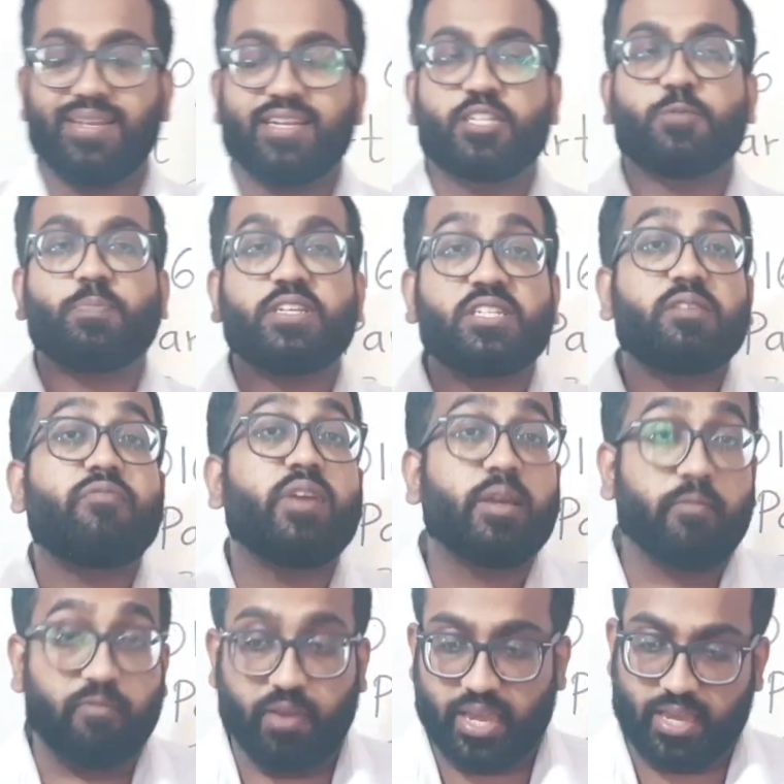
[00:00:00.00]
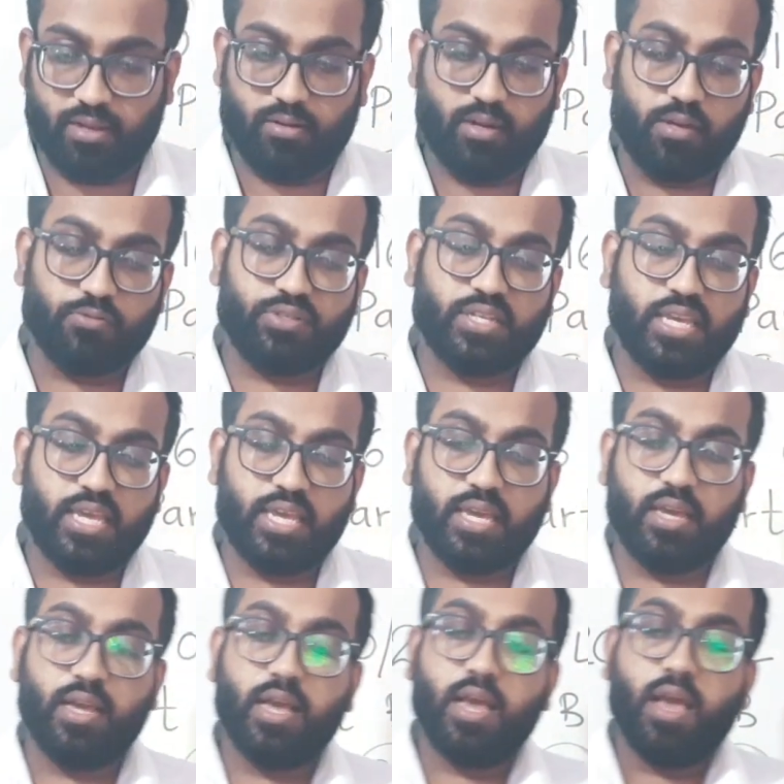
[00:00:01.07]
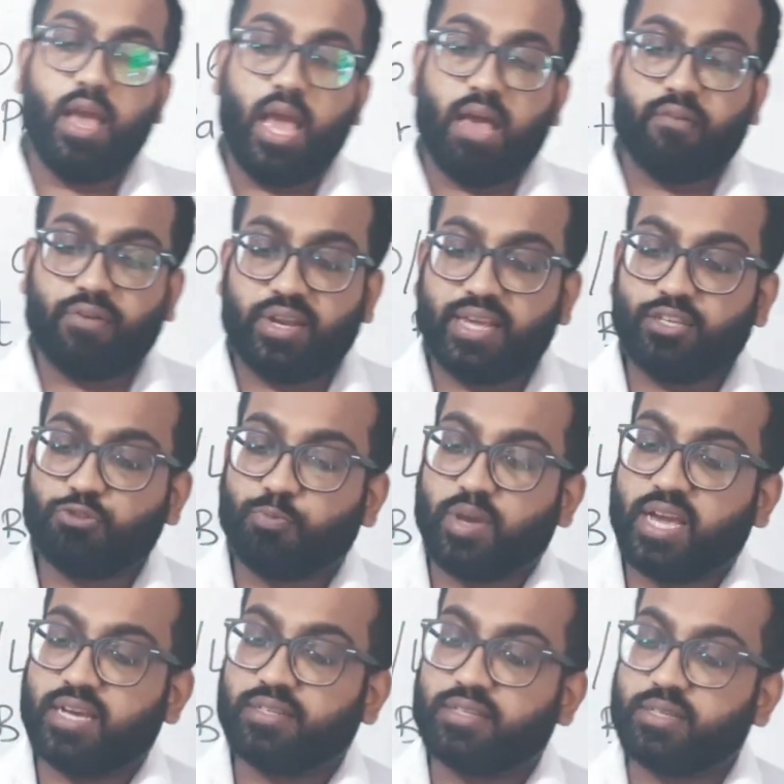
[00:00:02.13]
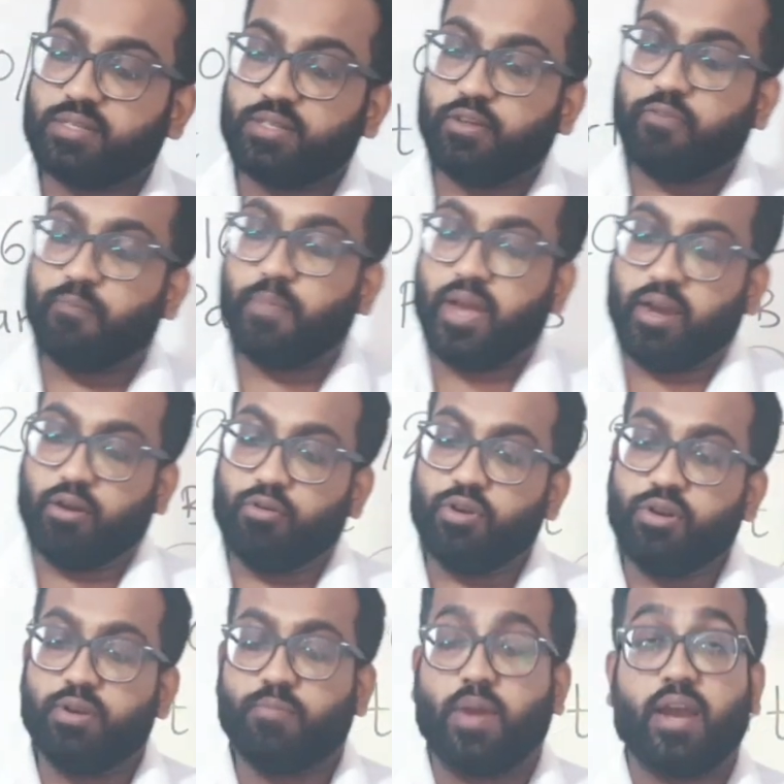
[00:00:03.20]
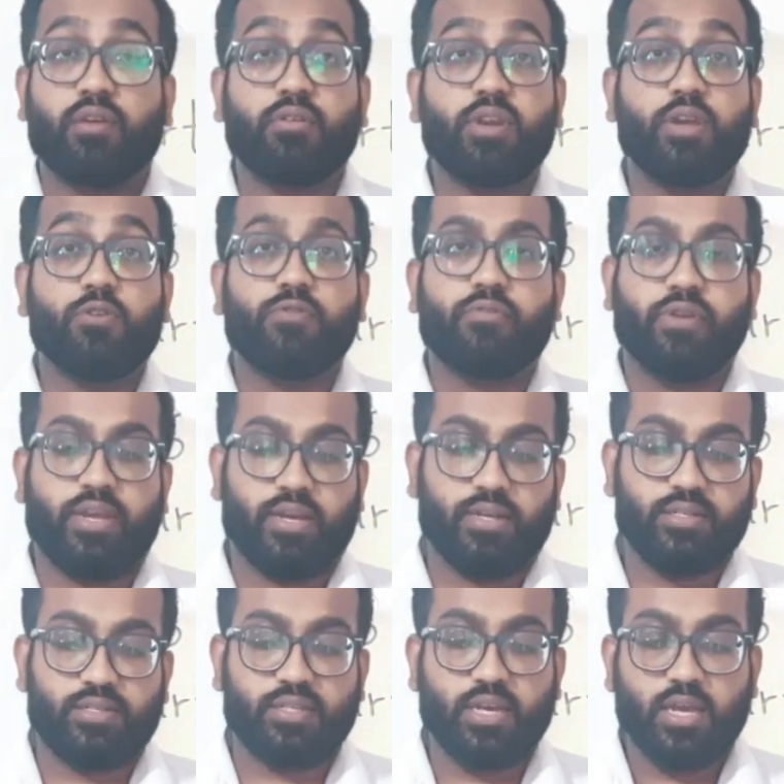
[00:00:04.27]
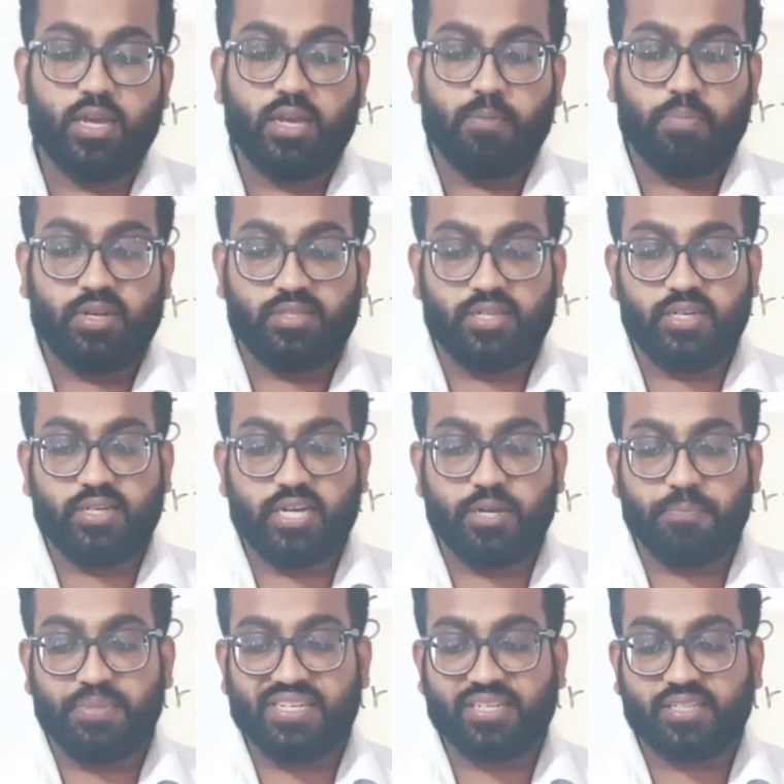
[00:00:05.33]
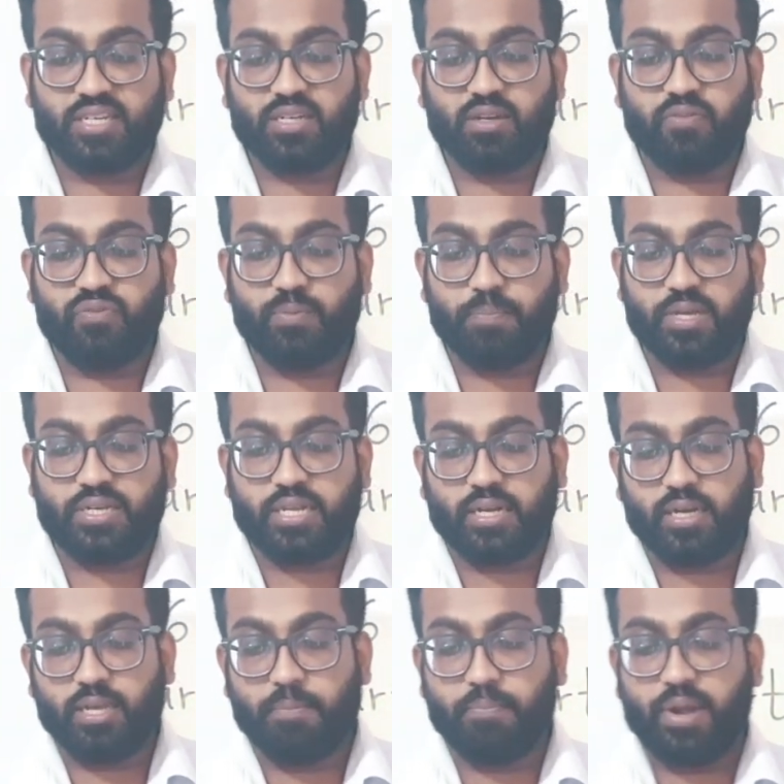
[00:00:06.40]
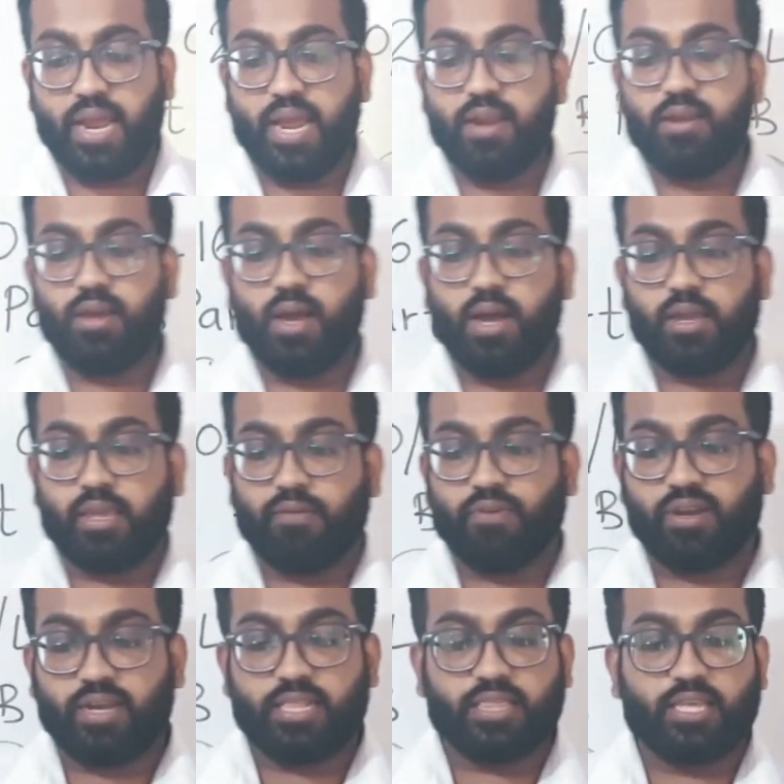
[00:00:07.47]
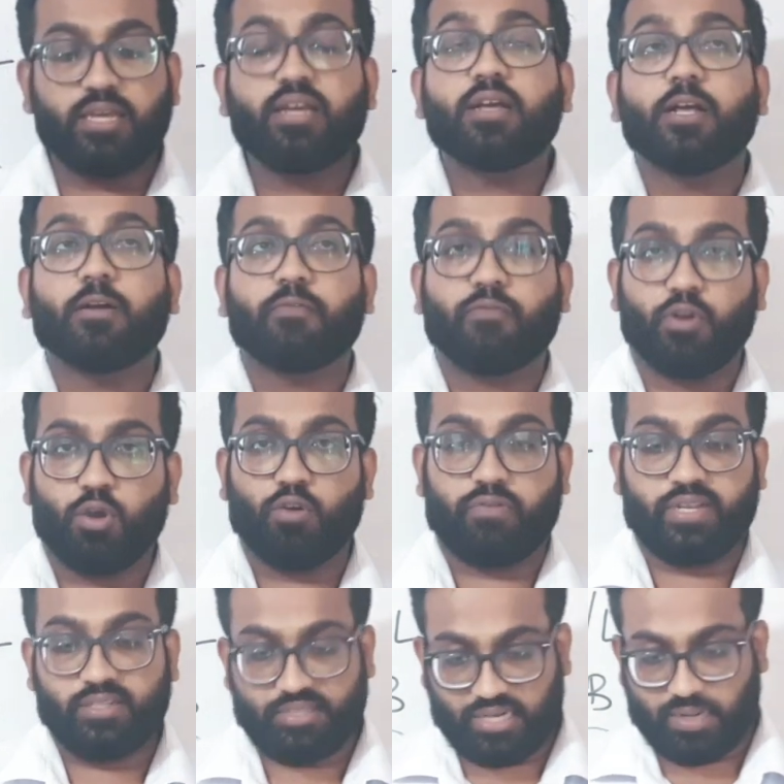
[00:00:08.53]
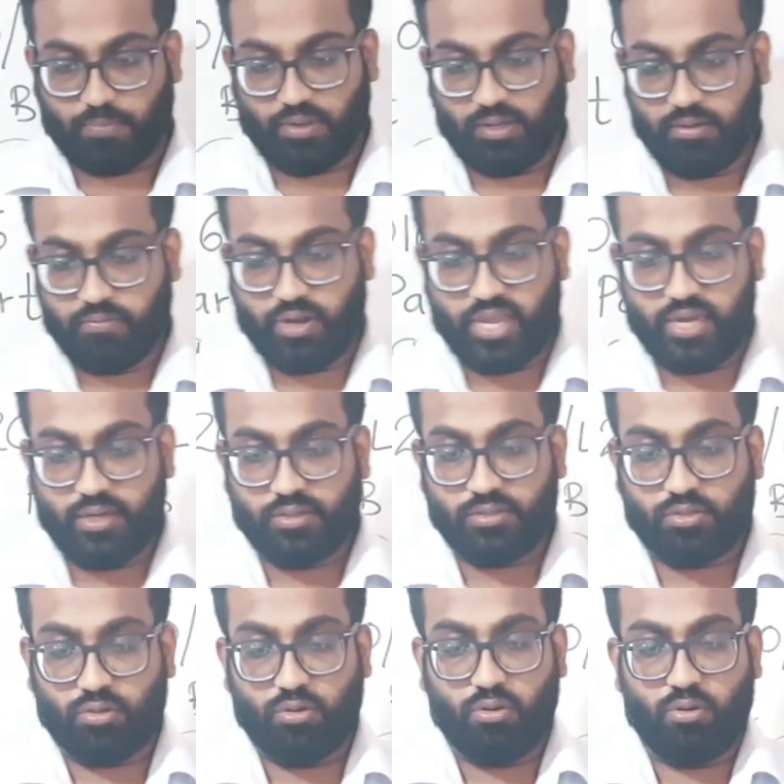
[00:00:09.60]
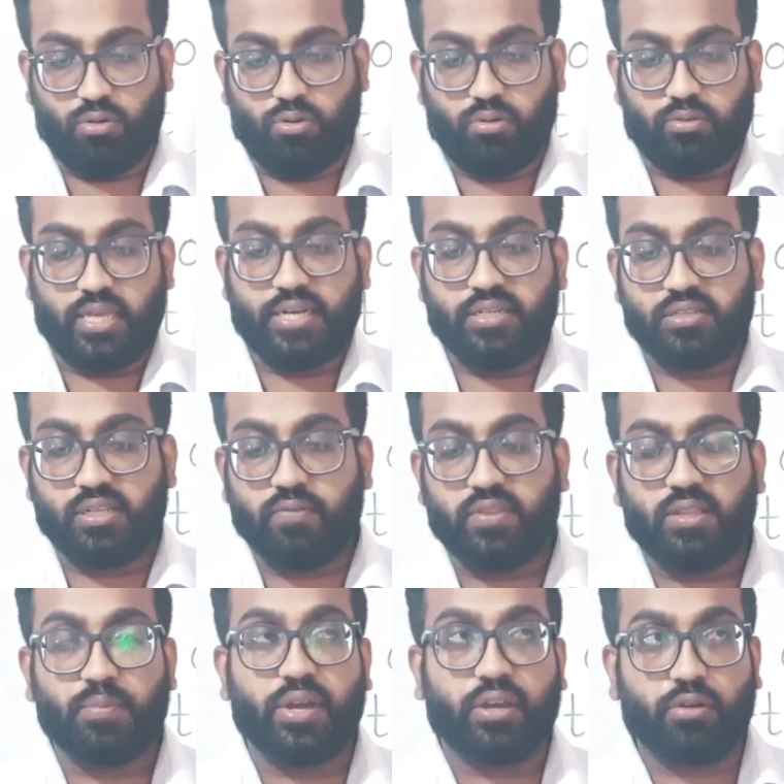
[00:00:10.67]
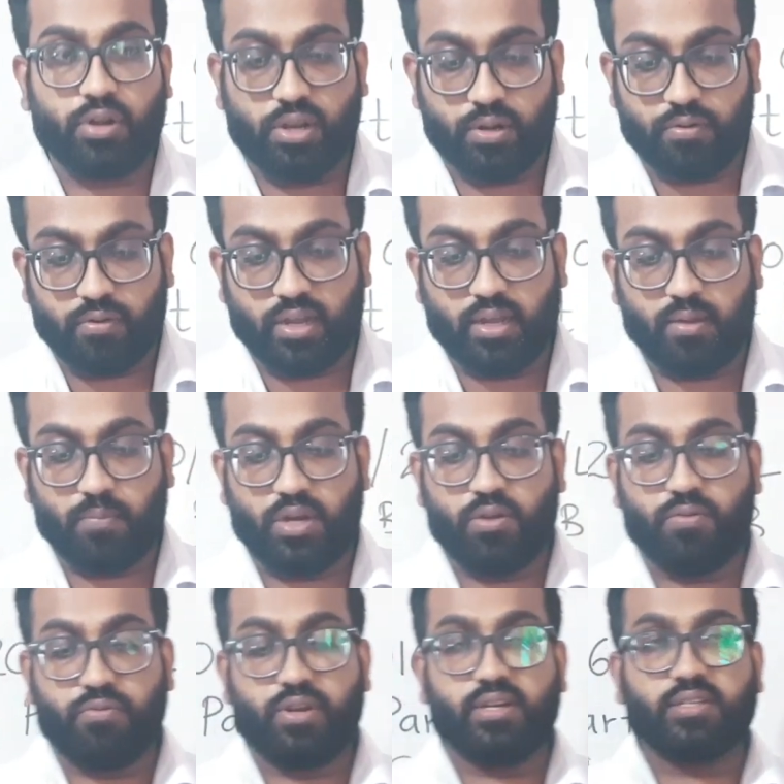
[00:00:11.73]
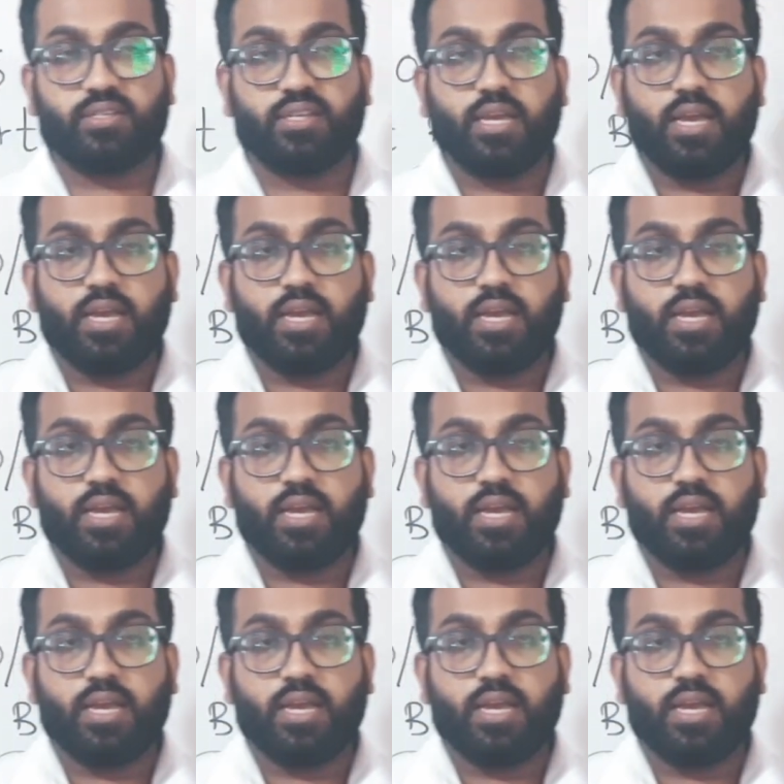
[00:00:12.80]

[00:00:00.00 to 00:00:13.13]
specific way. Now, see here, average masses of macronutrients present in a biscuit of a particular brand are given in the following table, right? So, that is given the macronutrients